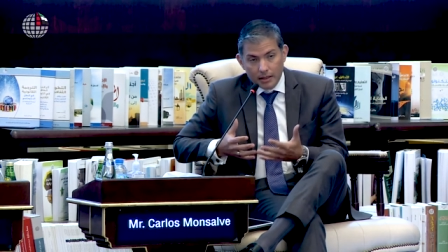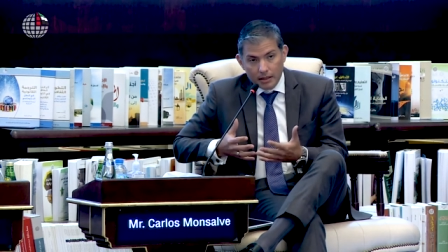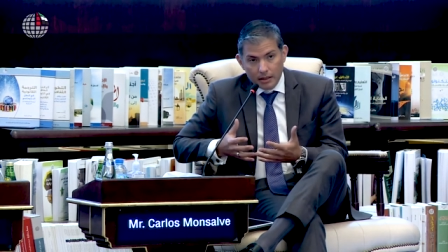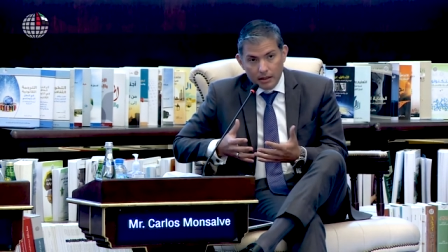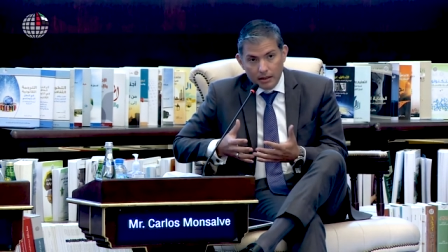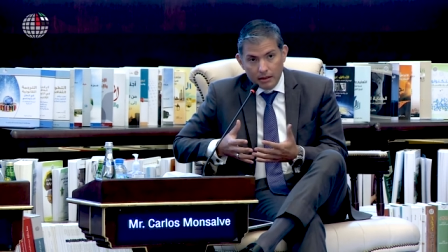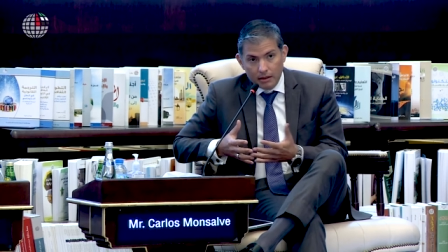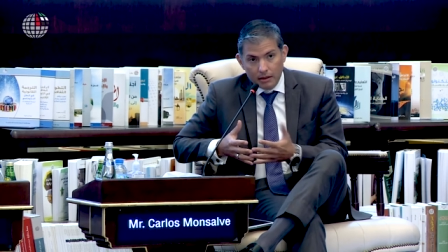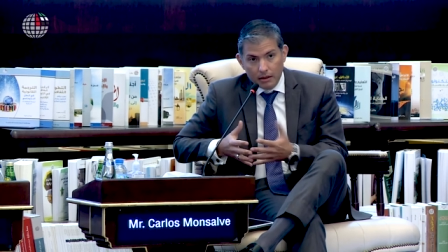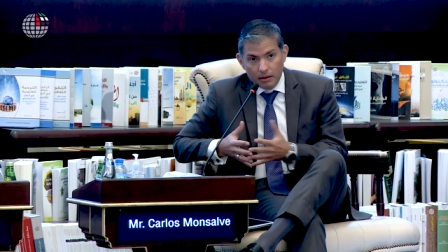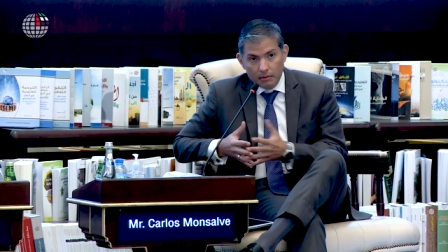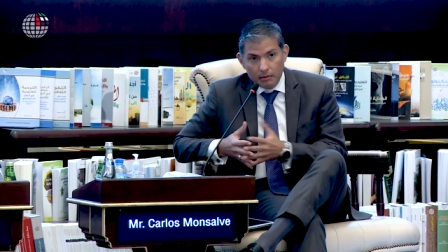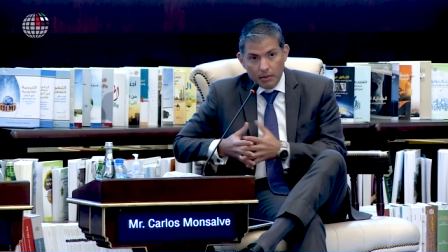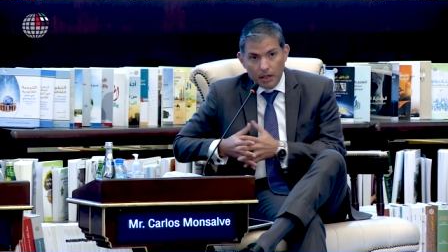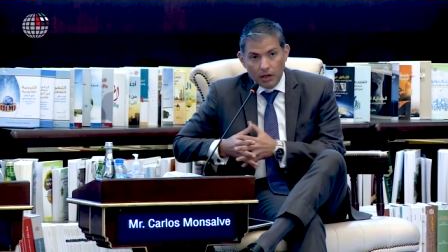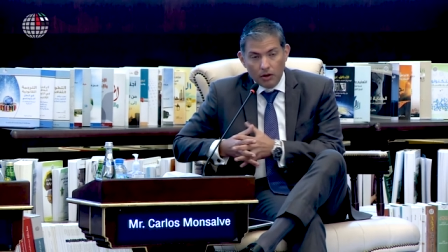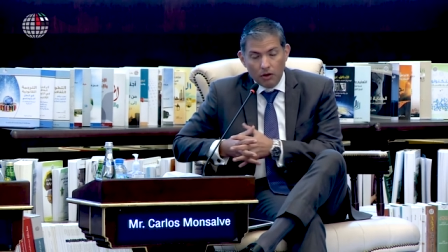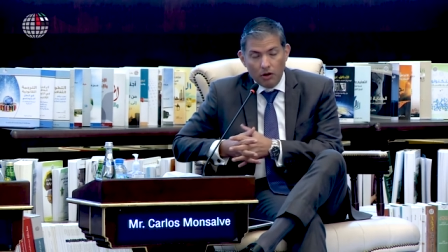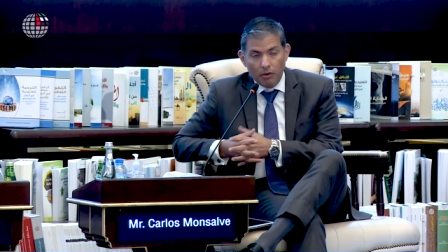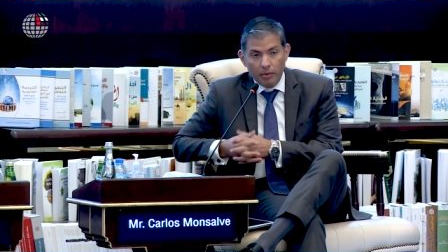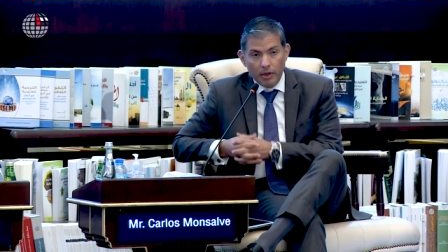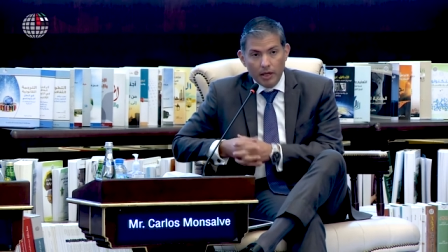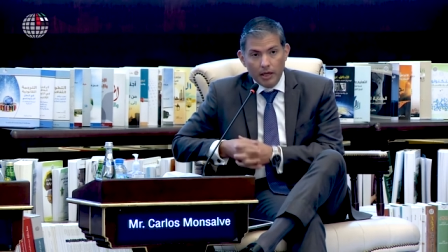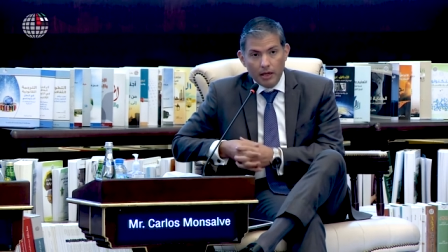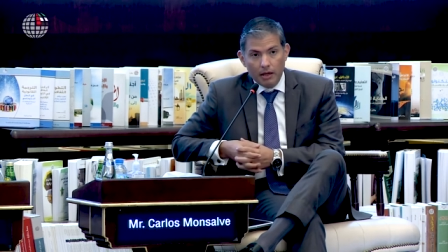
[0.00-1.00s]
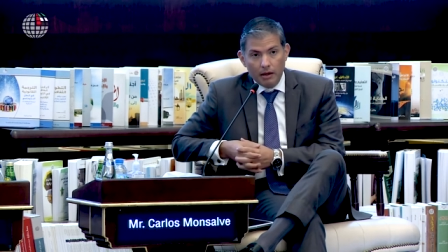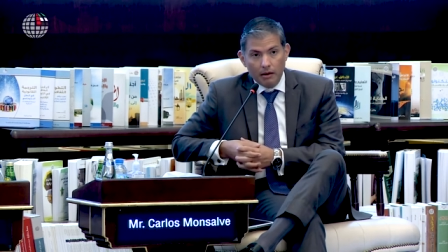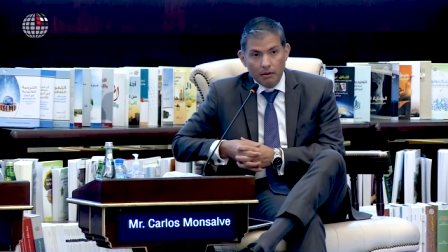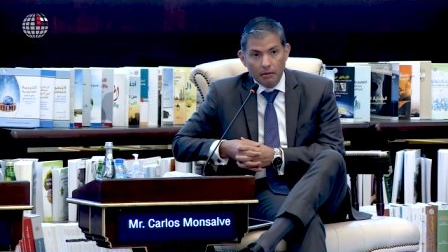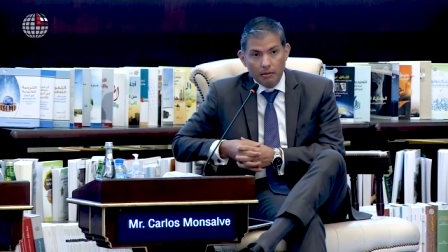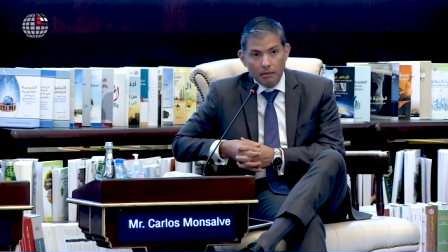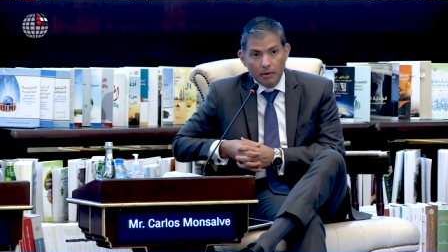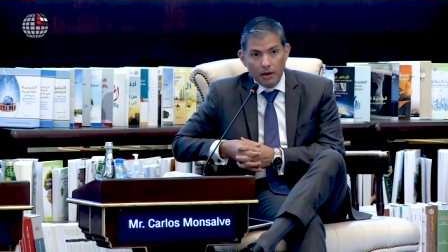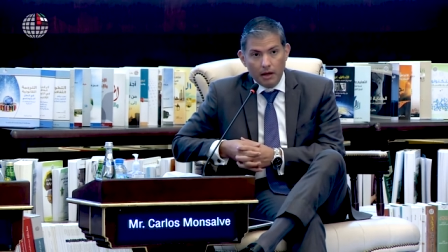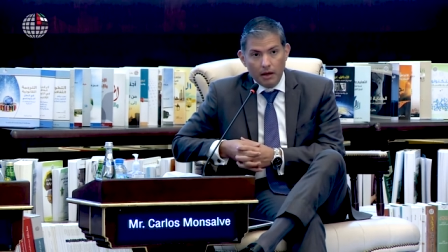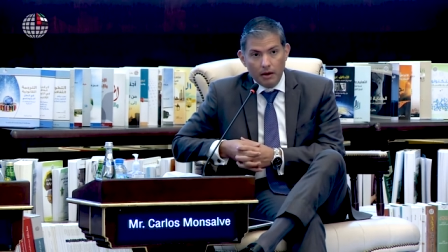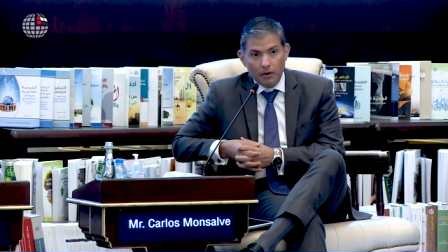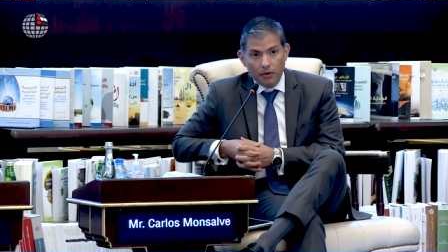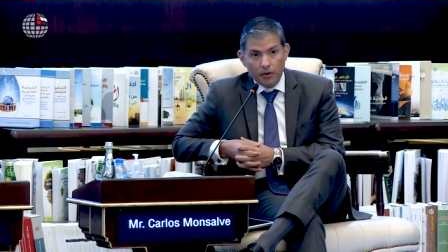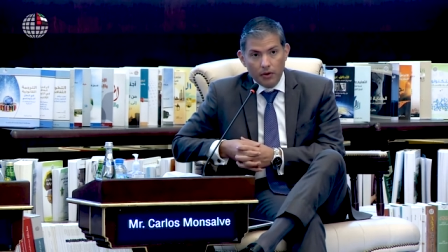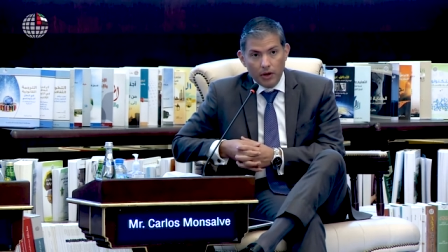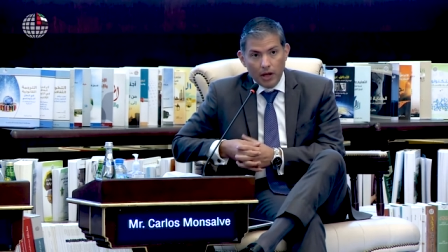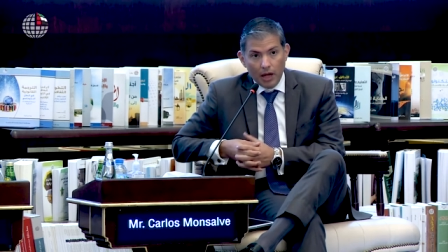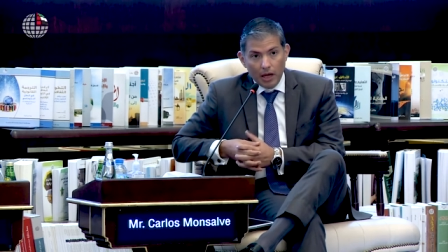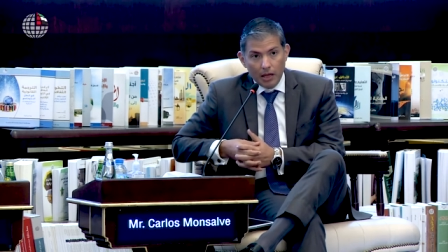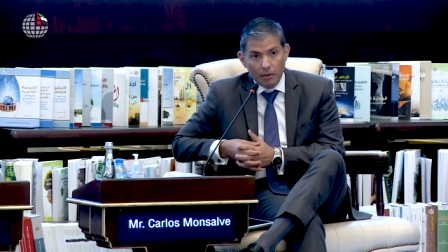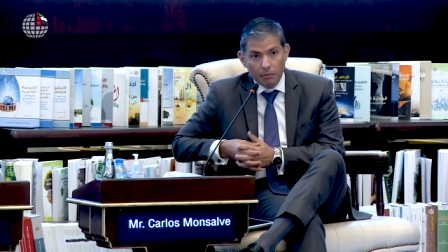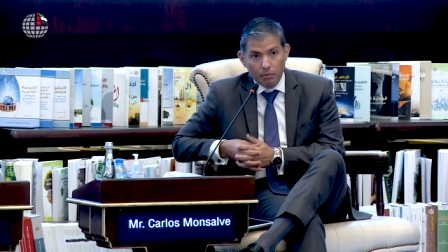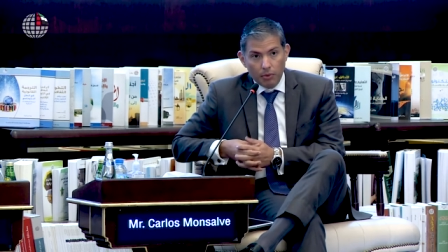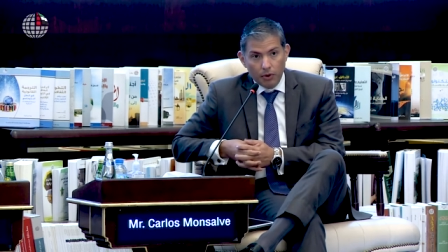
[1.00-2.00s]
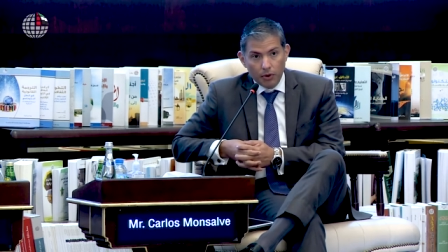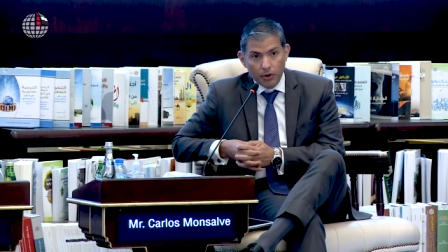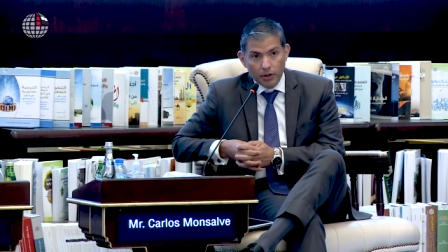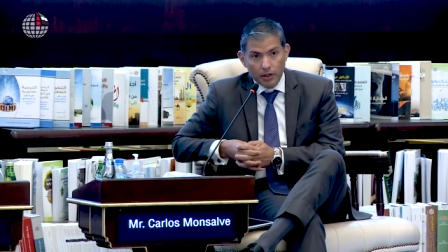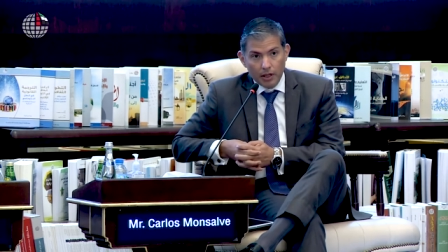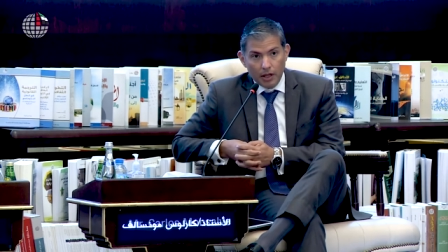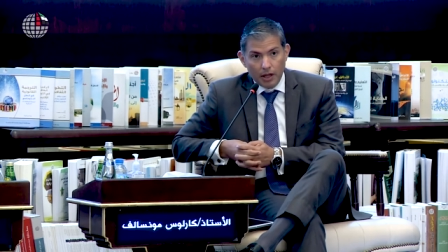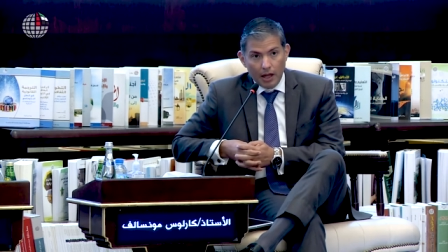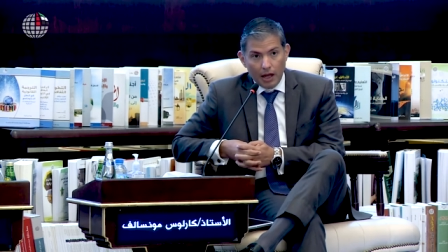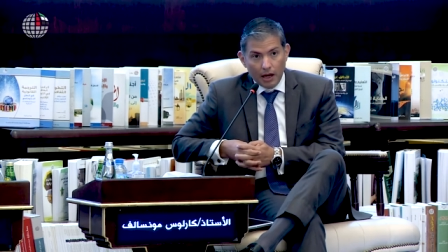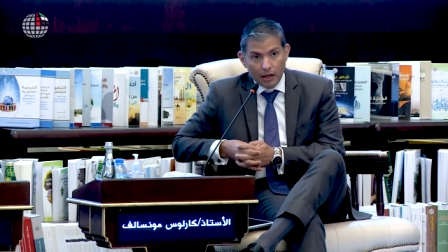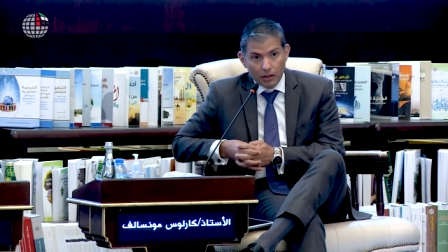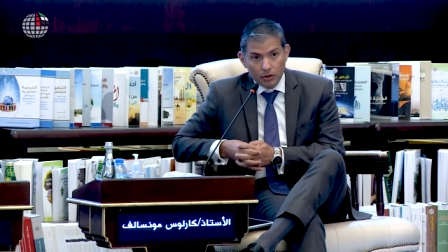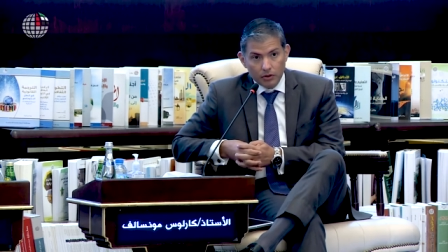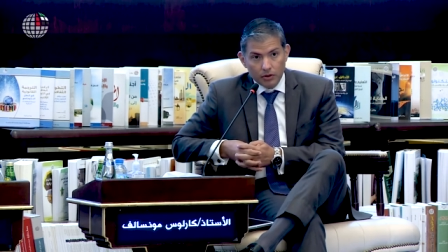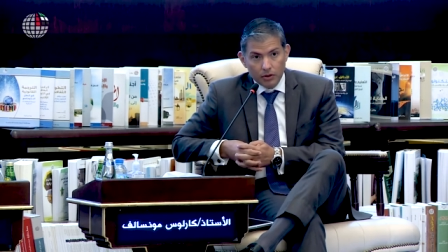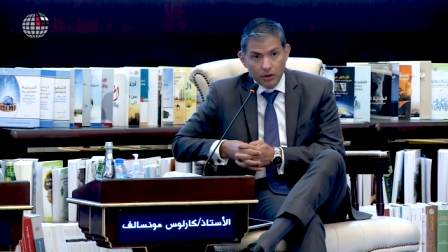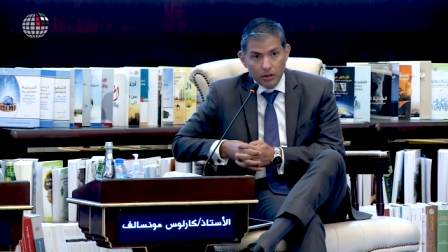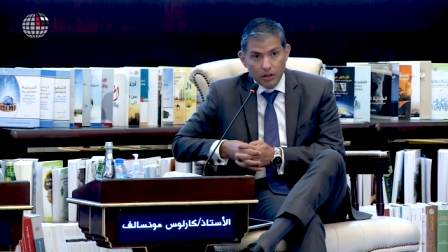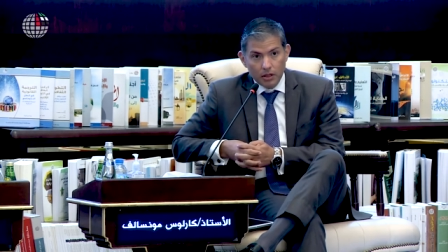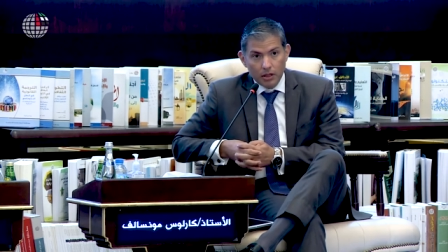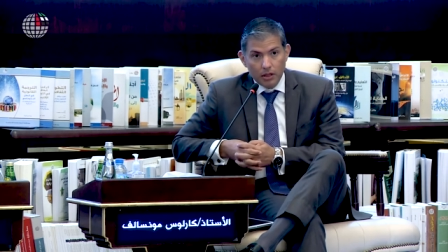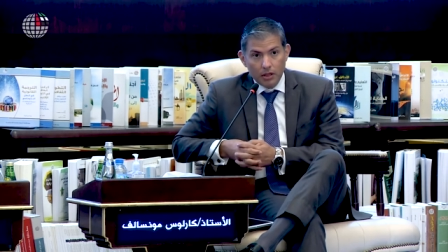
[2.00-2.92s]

in becoming a, a real important actor,